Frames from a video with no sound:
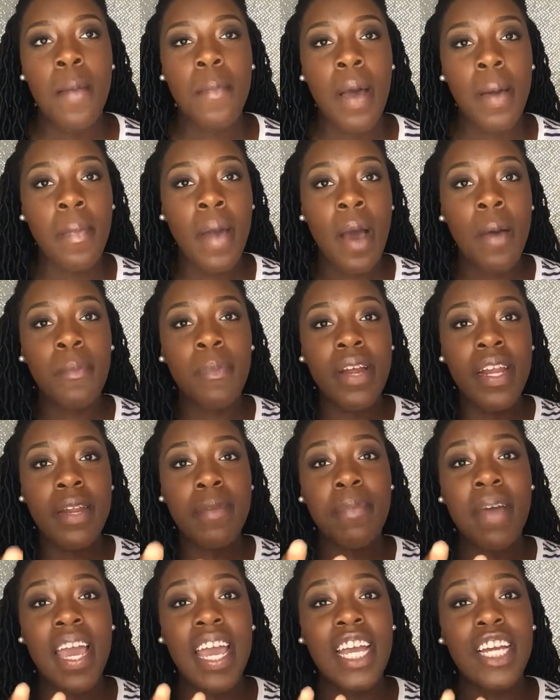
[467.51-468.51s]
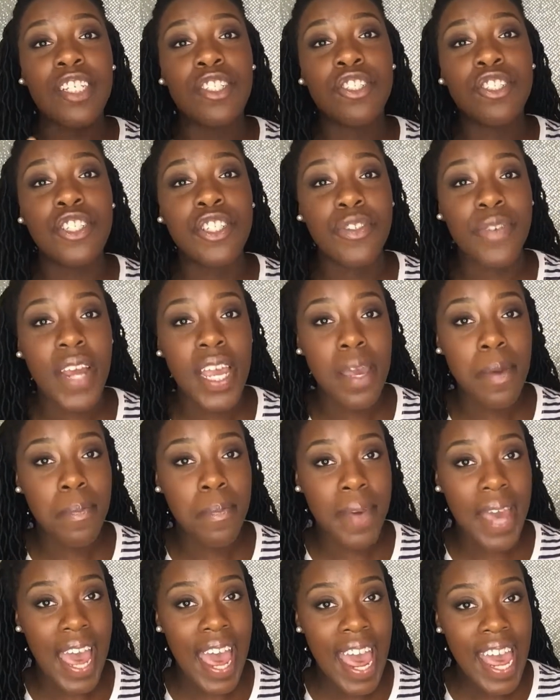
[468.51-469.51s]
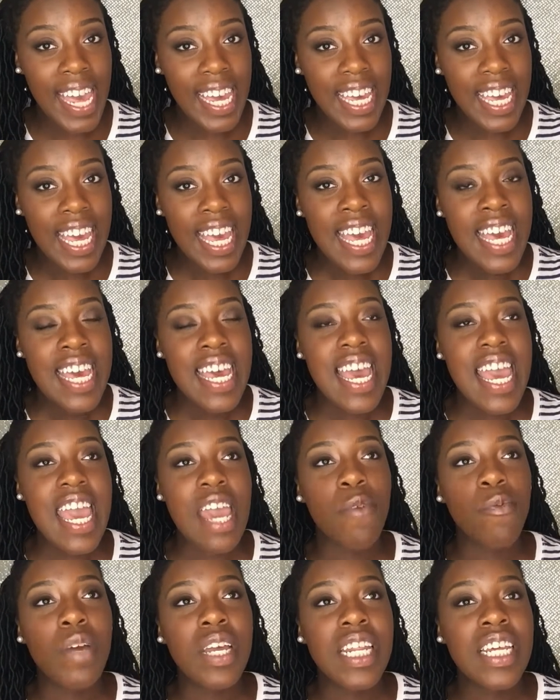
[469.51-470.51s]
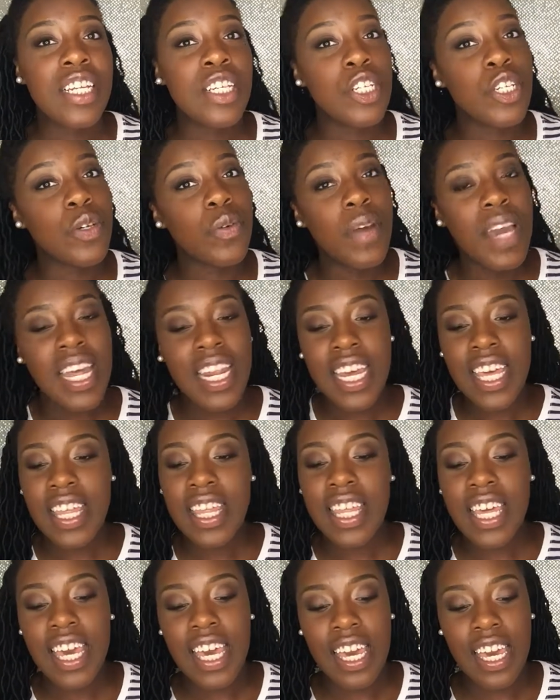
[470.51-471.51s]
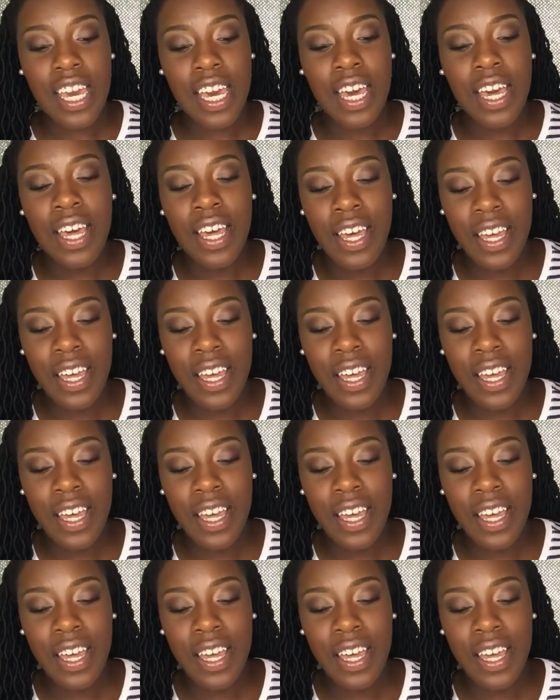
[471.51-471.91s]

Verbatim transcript: my mom braided my hair straight back, and we didn't do anything.